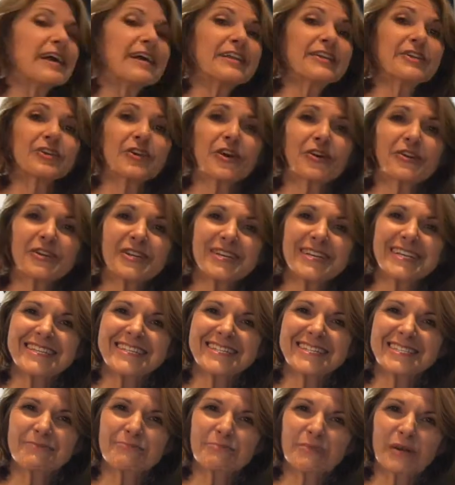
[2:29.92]
And you're going to
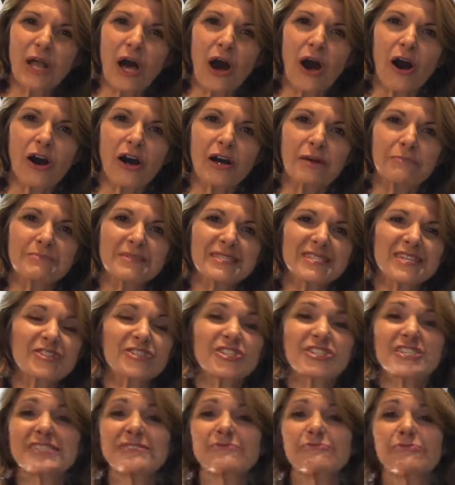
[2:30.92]
need some lime, so
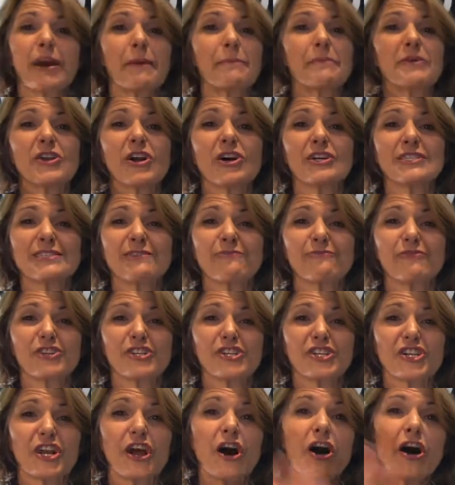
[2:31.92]
just grab a nice
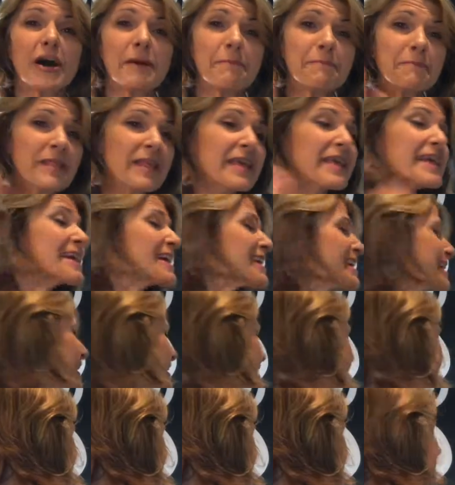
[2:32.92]
fresh lime,
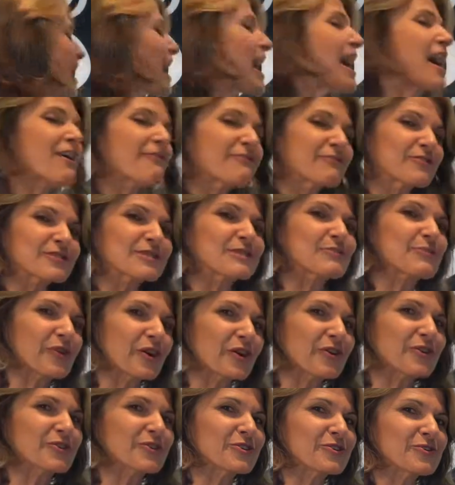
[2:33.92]
cut it in half, because we're
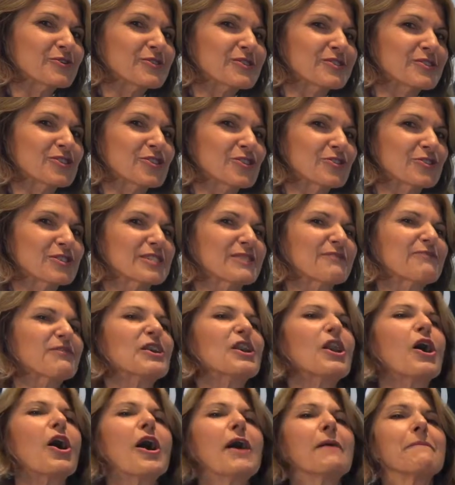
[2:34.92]
going to use the juice of the
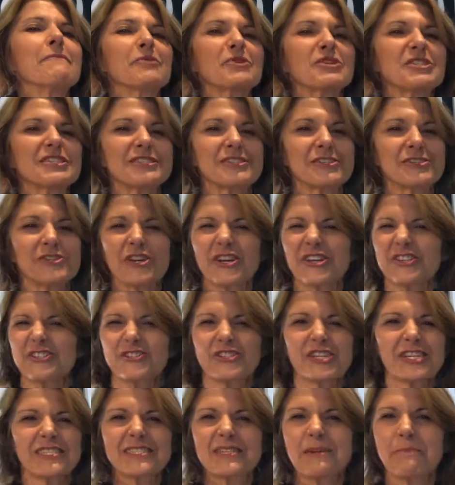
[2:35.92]
lime, which you can
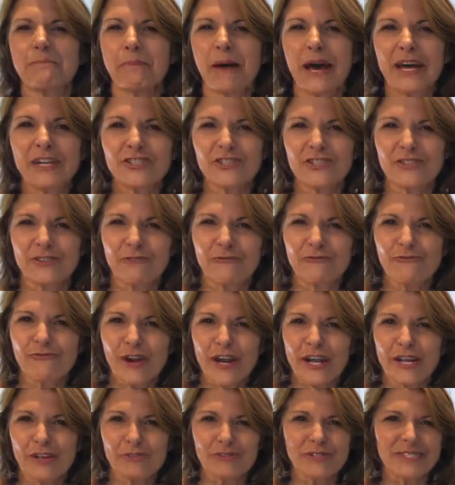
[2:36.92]
just imagine the
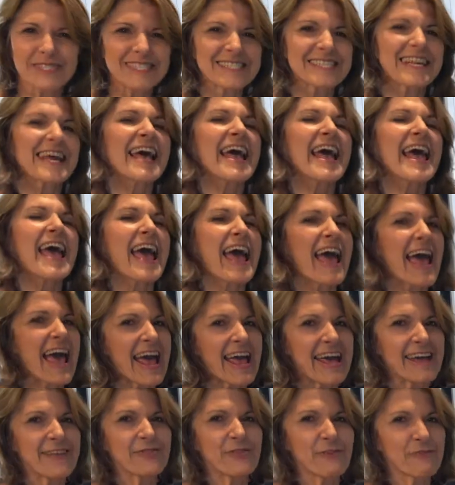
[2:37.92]
fragrance
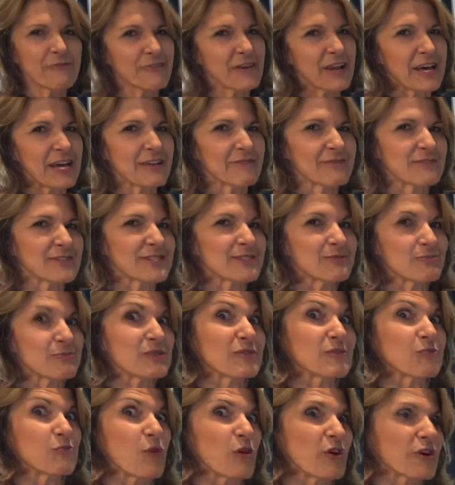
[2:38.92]
and the flavours
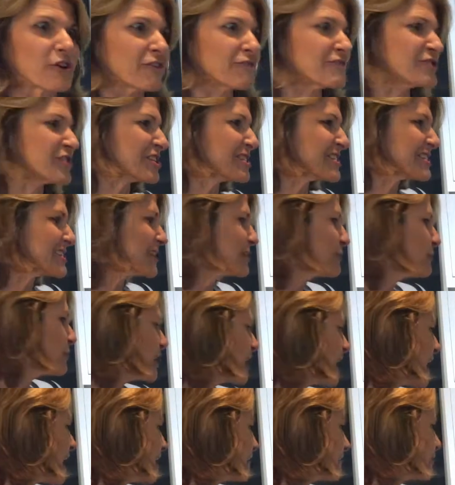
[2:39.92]
with what I've just said
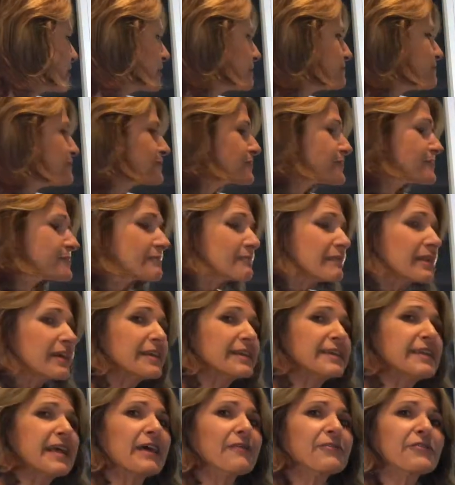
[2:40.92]
we're having.
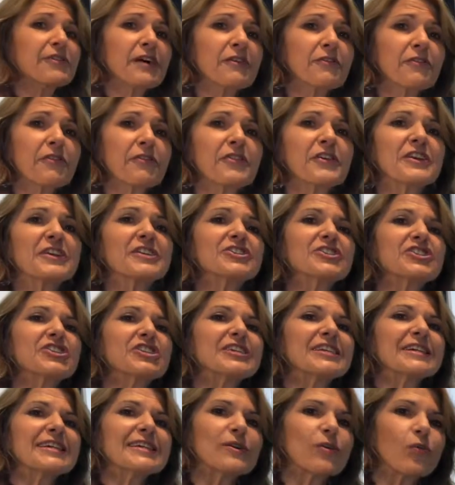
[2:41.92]
Now the other thing is you
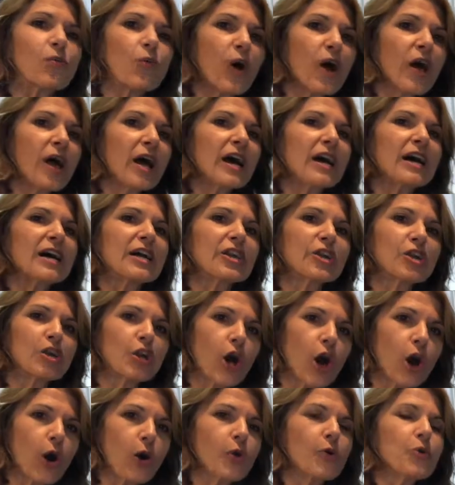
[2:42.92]
need a
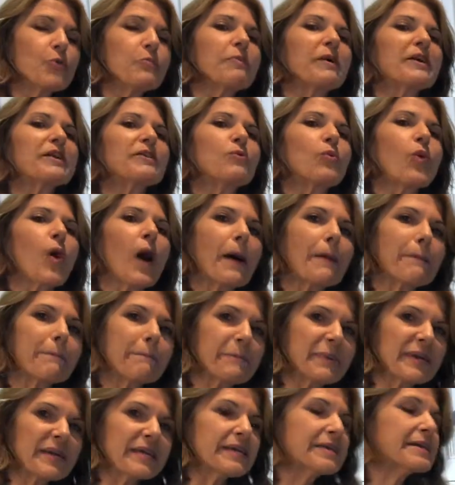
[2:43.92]
low but a
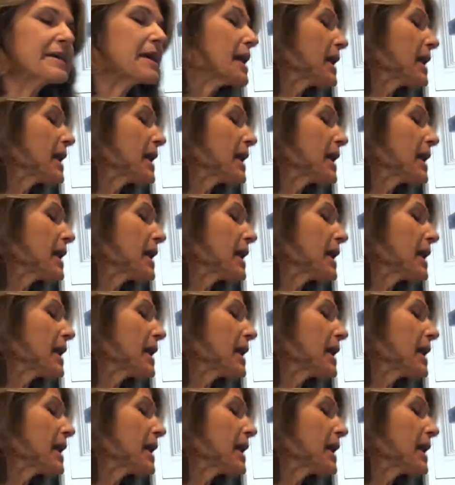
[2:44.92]
big